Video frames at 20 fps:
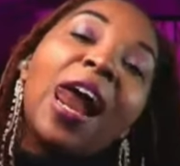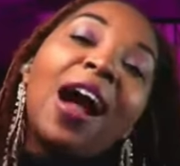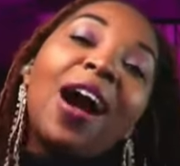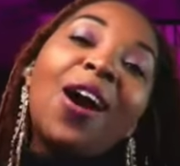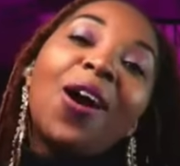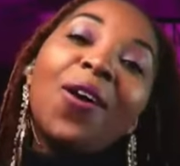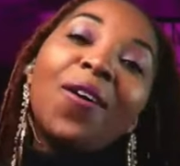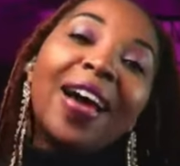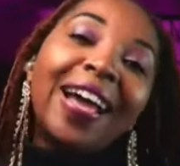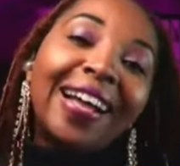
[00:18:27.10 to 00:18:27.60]

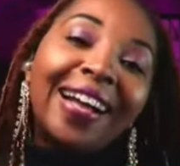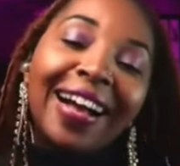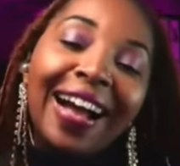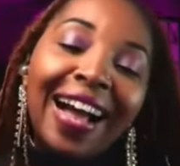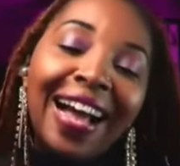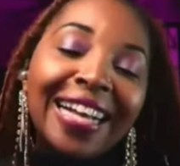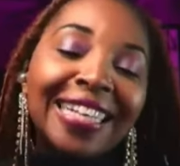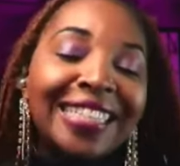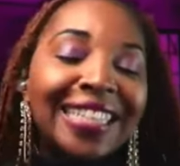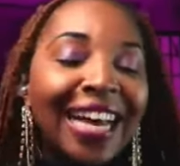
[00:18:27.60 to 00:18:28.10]
All right,
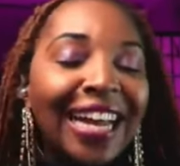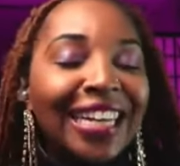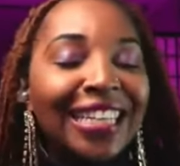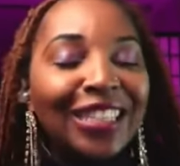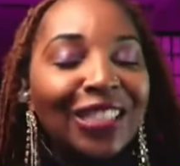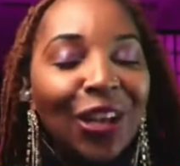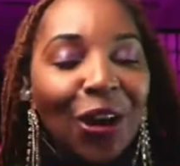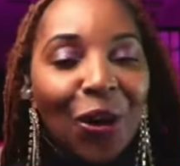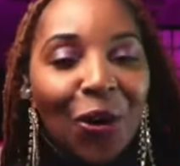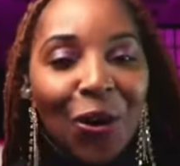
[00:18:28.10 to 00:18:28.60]
guys, that is
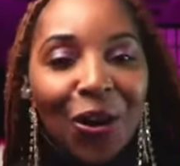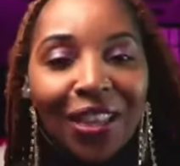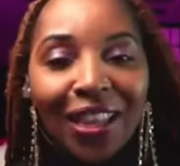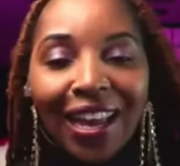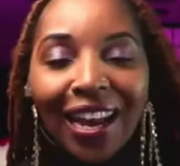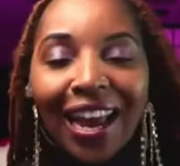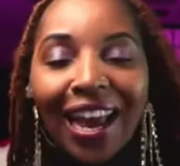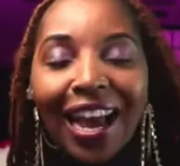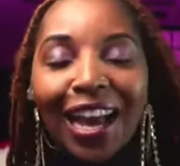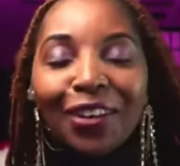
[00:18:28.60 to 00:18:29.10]
all that
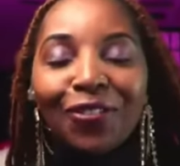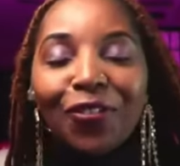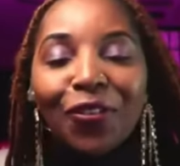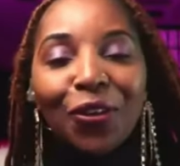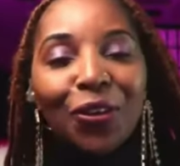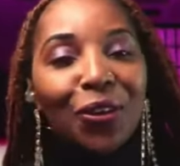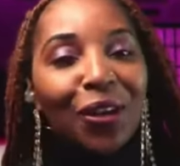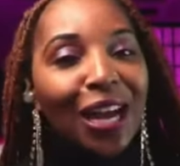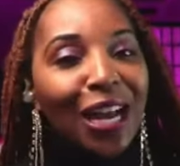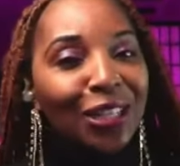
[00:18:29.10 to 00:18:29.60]
I had for
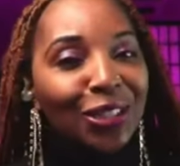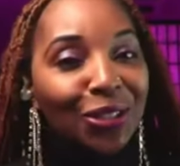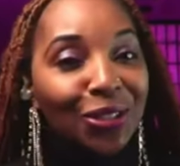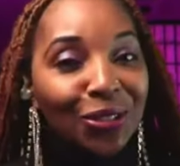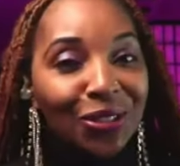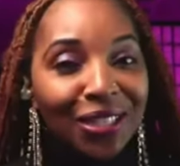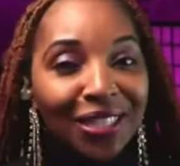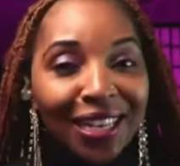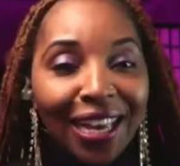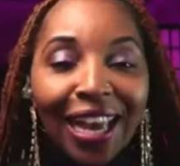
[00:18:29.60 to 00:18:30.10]
you guys
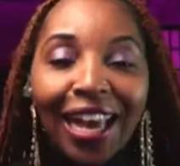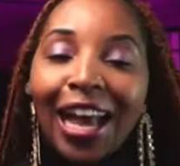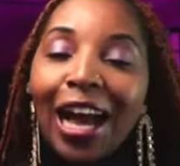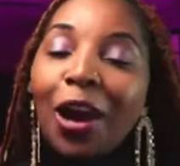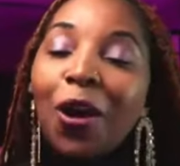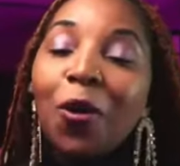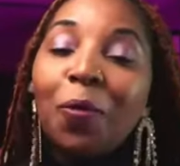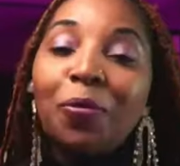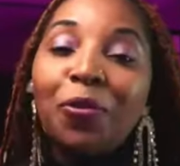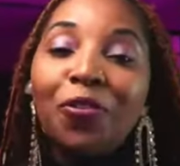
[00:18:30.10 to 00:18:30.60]
today. I
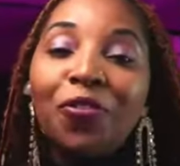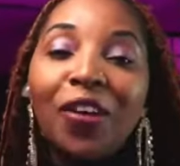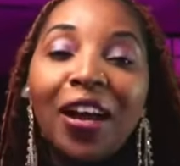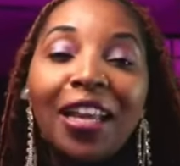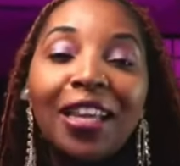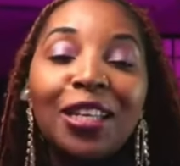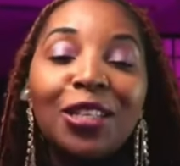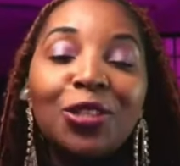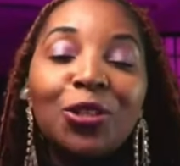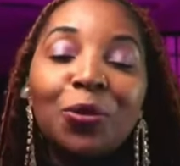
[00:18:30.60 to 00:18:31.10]
hope you find
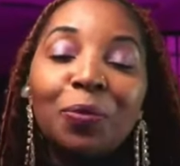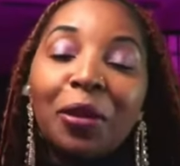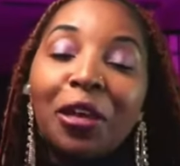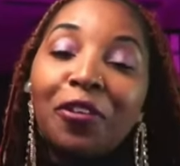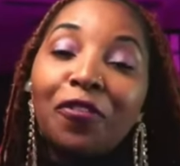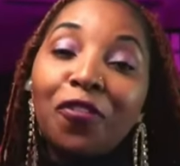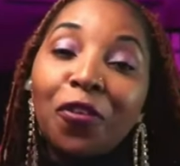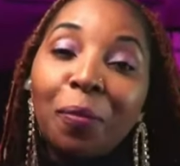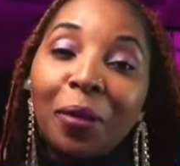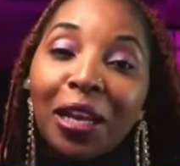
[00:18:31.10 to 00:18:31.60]
this to be
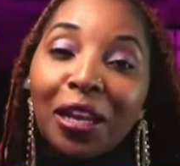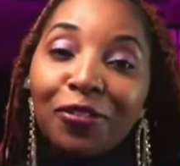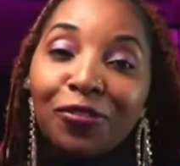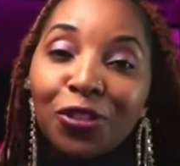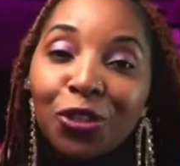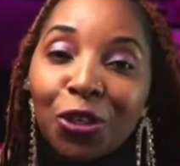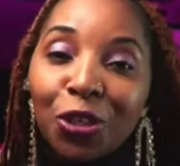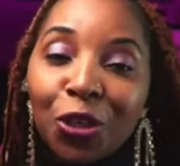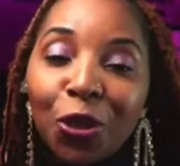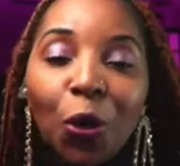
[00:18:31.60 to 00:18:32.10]
informative
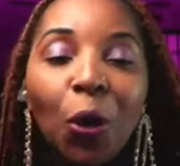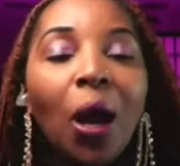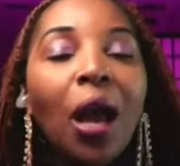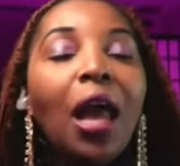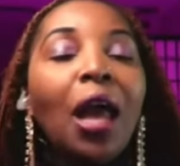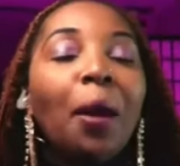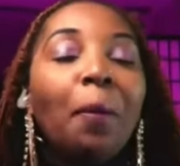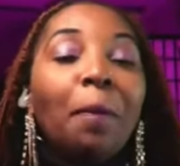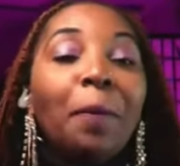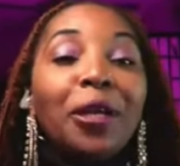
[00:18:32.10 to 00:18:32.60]
to you.
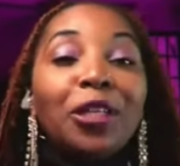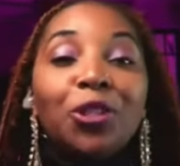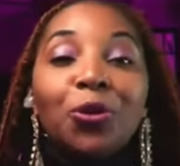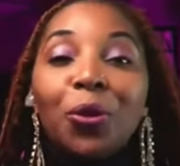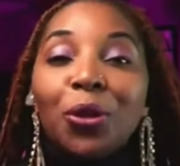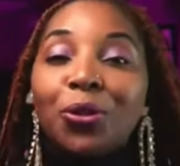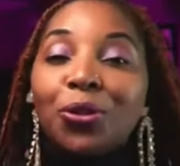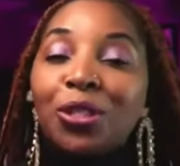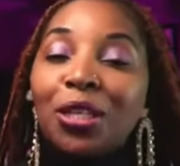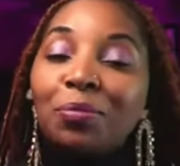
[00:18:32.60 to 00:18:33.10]
Be sure
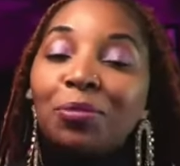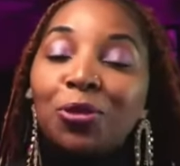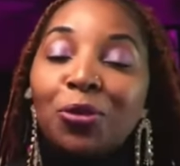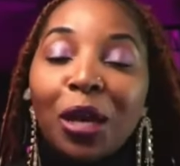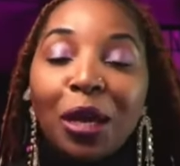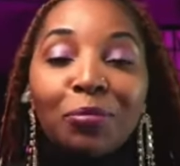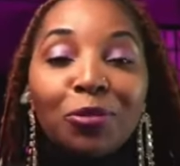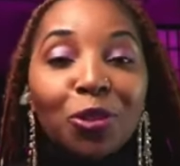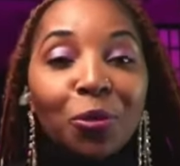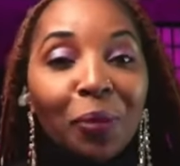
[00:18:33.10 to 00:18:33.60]
to
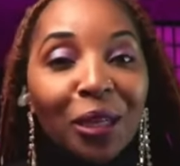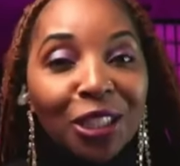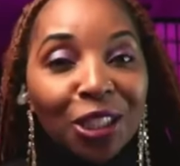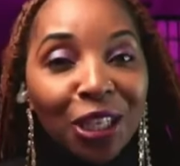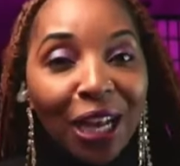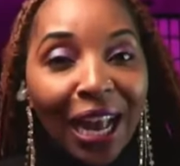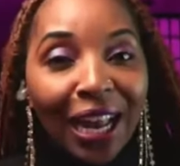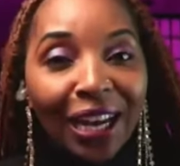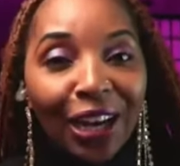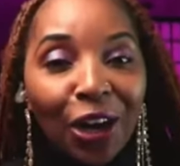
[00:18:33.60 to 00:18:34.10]
subscribe to my
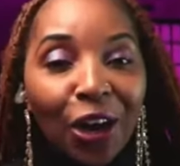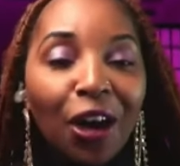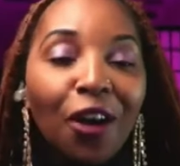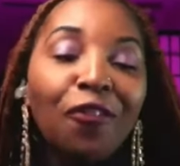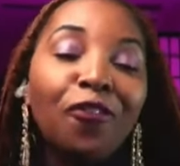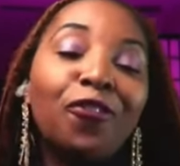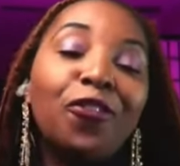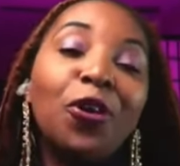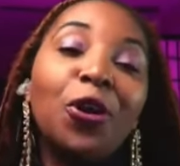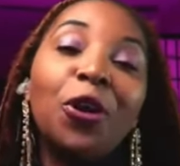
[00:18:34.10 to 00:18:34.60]
channel.
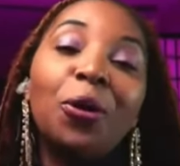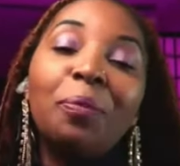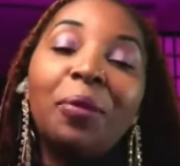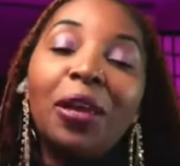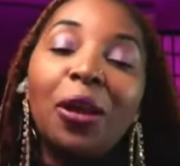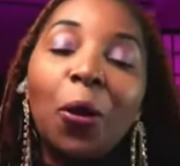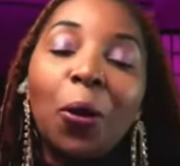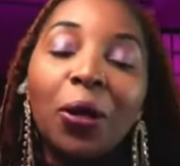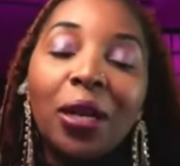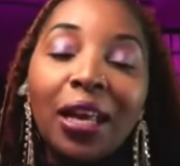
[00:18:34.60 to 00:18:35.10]
Follow me
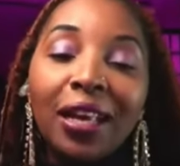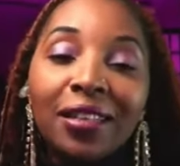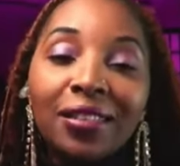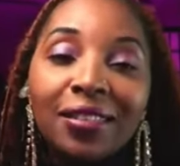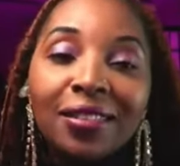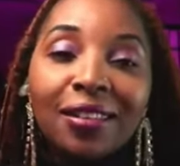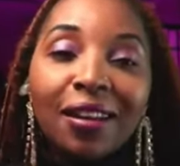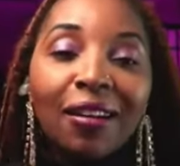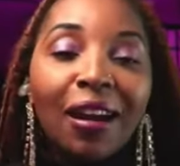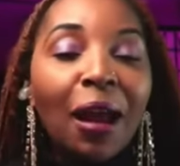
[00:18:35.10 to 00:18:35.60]
on
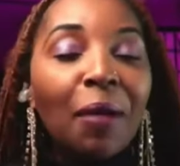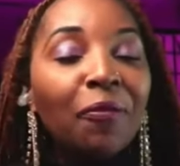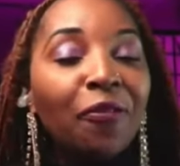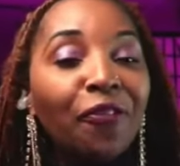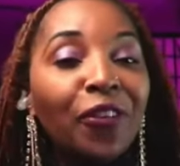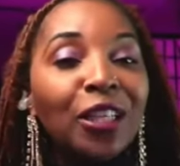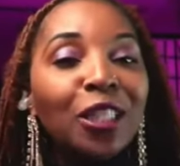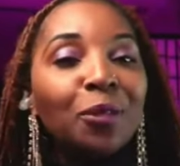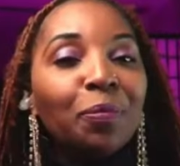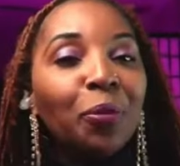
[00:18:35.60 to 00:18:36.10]
Instagram,
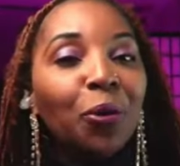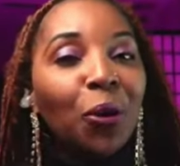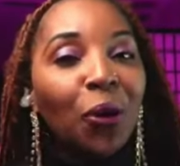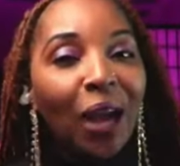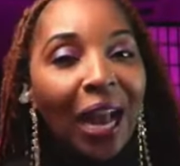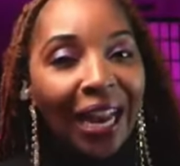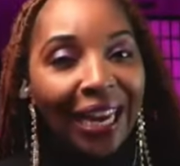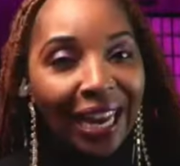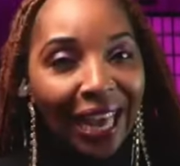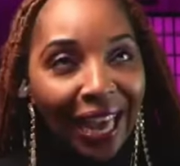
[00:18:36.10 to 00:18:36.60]
Facebook,
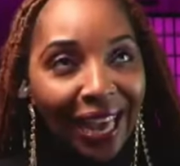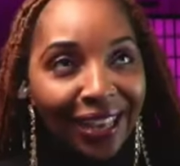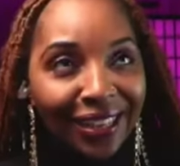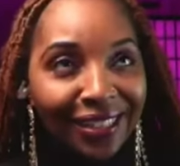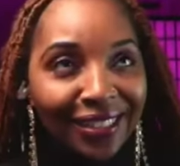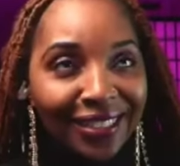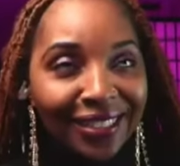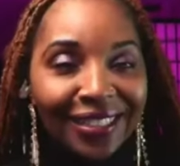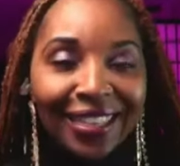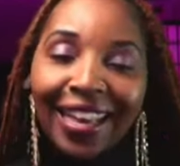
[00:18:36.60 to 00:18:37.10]
and
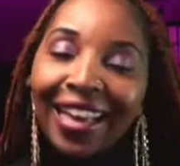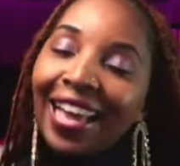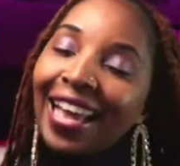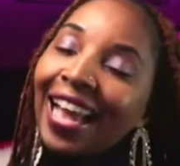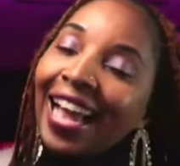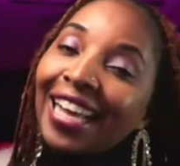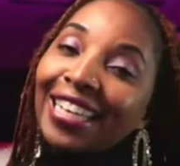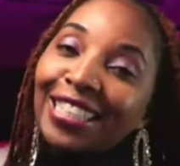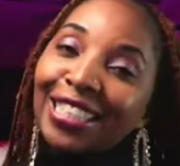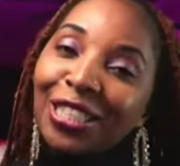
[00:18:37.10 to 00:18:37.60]
X.
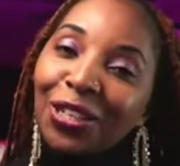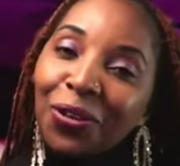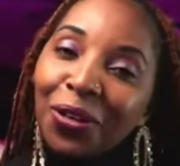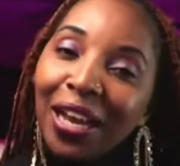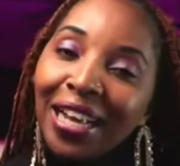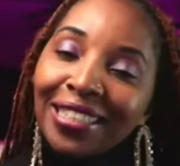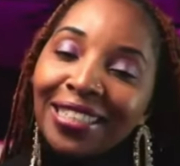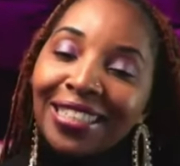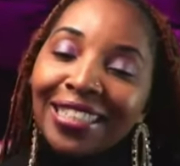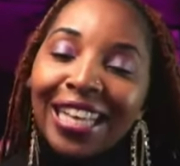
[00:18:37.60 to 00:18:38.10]
Until
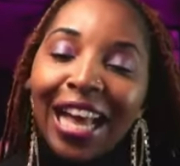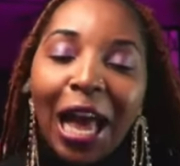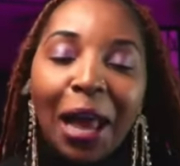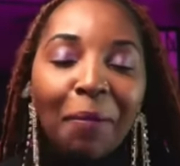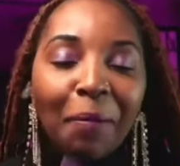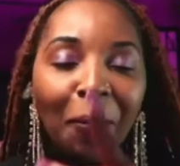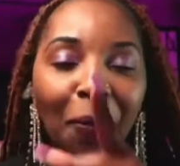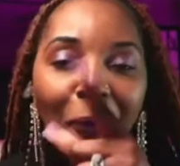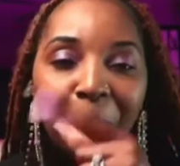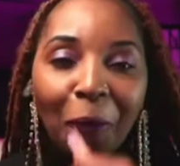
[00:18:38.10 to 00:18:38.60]
next time,
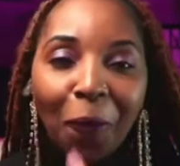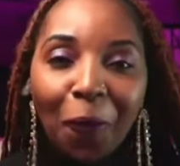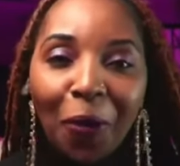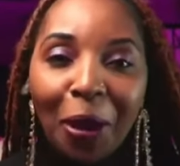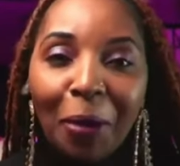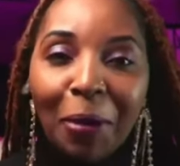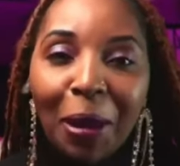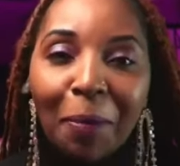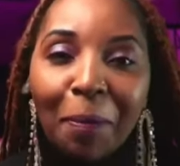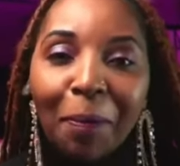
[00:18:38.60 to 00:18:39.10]

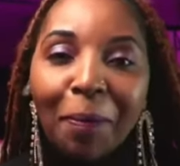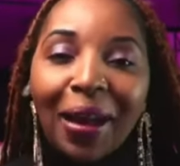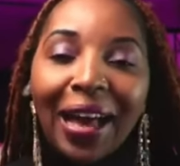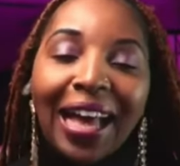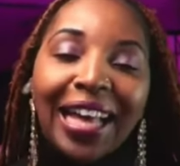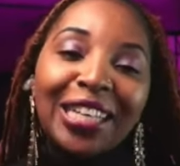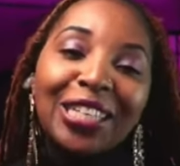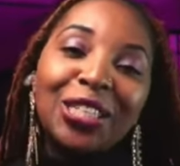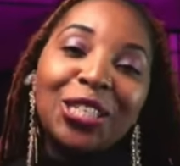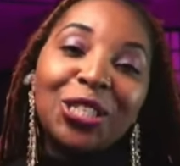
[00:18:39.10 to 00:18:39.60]
remember
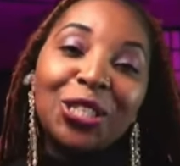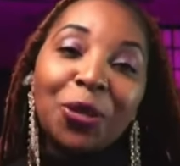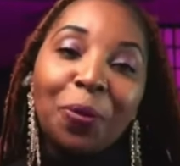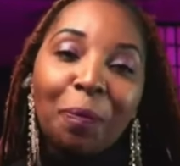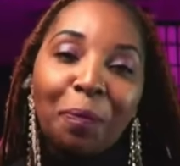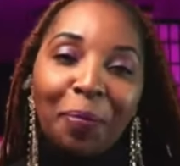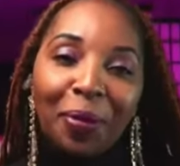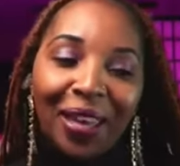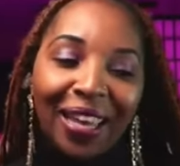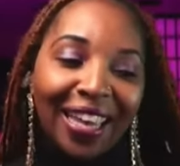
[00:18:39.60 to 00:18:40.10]
to
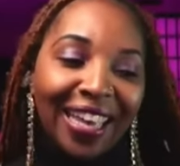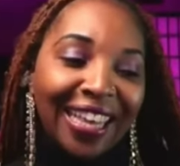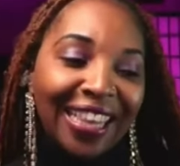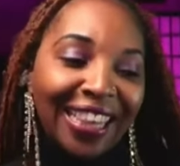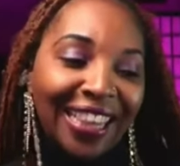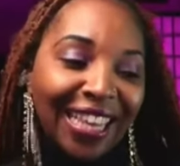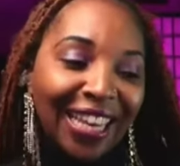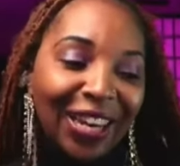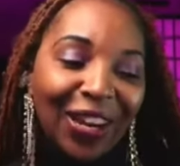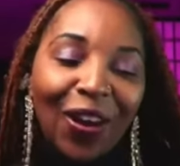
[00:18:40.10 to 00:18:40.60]
be in
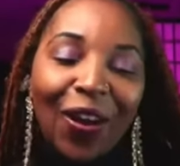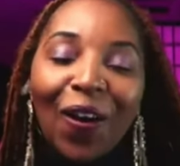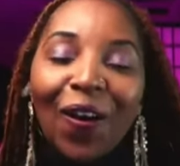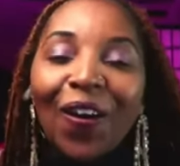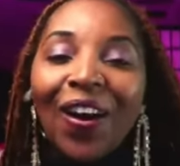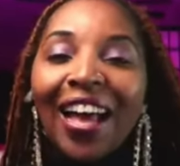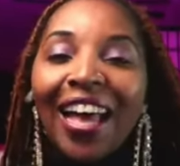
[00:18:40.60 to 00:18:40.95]
the know.